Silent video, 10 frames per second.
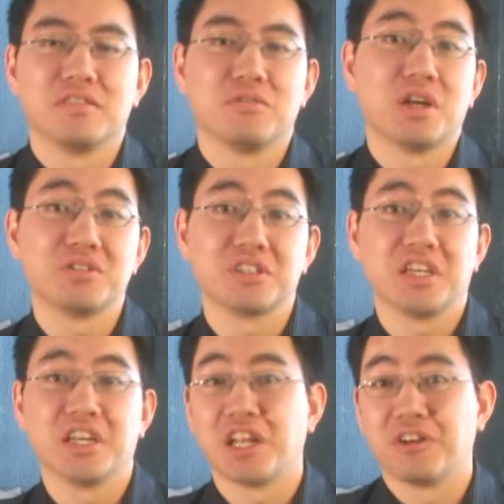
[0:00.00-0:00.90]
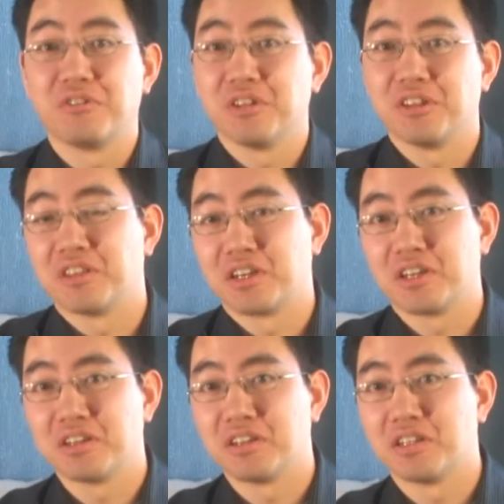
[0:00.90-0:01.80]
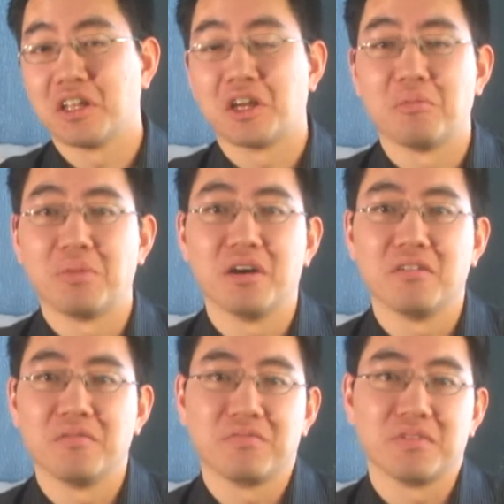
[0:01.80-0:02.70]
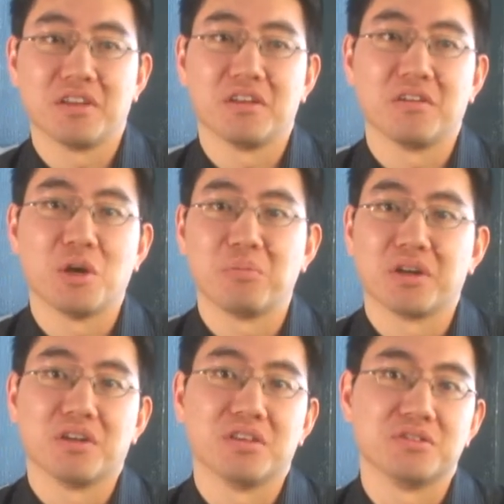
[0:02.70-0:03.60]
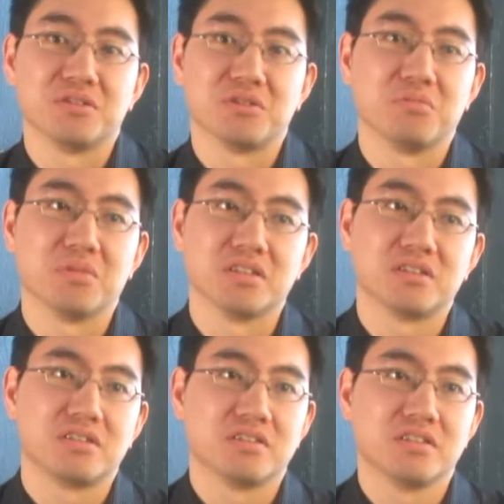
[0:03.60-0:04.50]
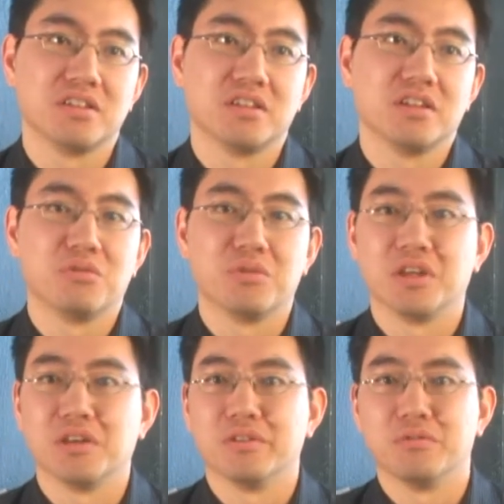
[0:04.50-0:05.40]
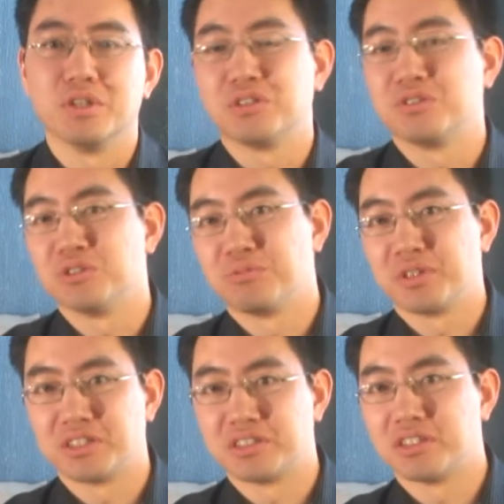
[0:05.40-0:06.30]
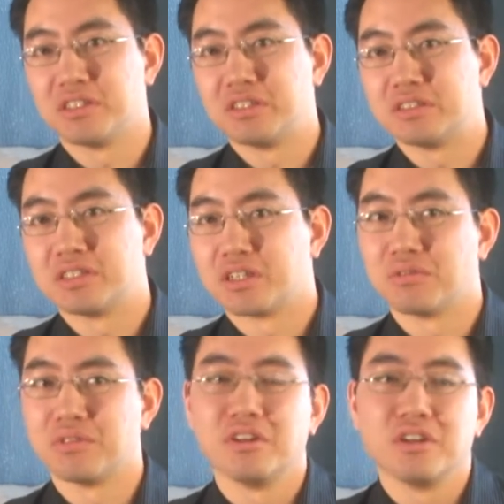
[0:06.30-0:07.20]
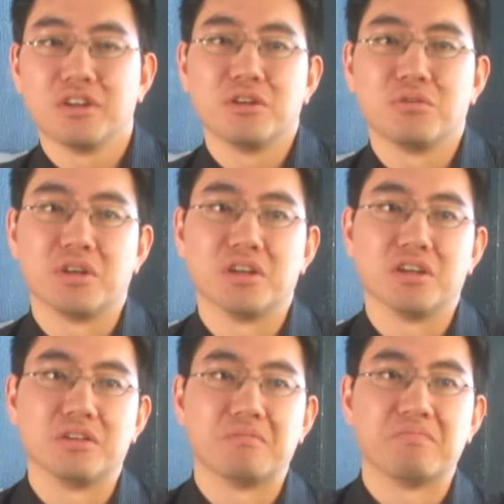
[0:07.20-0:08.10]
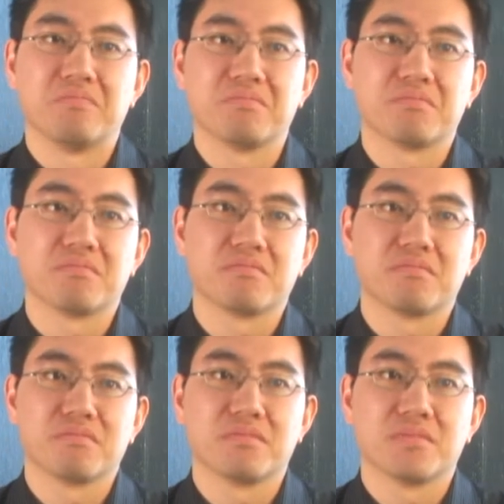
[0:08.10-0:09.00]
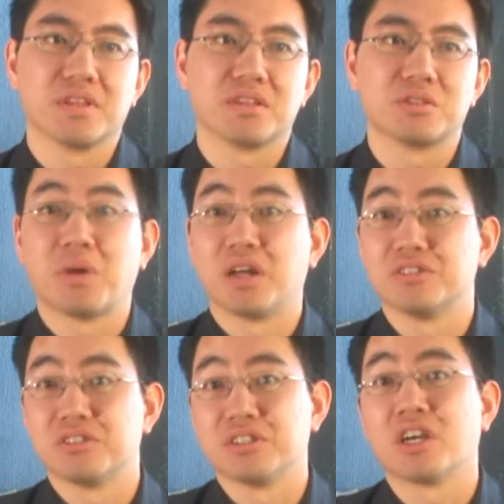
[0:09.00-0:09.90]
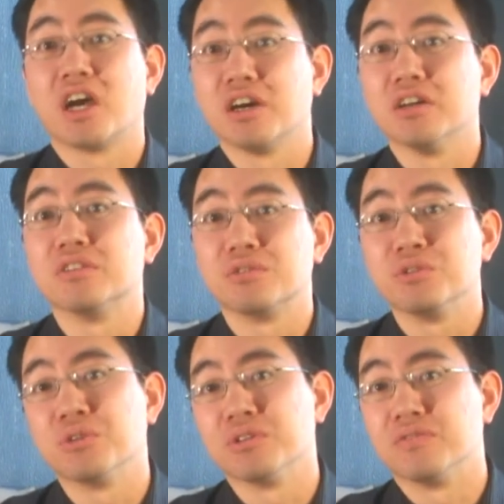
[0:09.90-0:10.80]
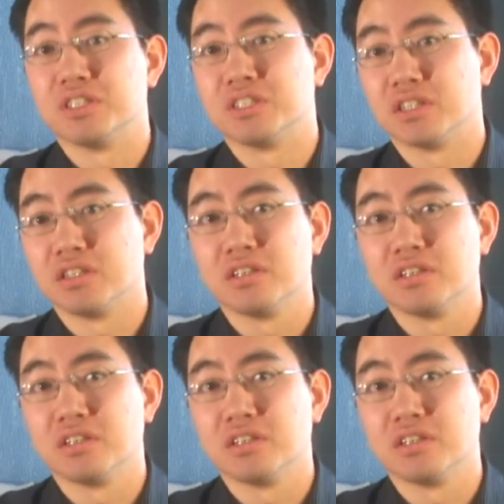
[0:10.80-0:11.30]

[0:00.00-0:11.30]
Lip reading: When I was a kid, I didn't really think a lot about helping others too much. We went to soup kitchens and we sponsored a child through World Vision,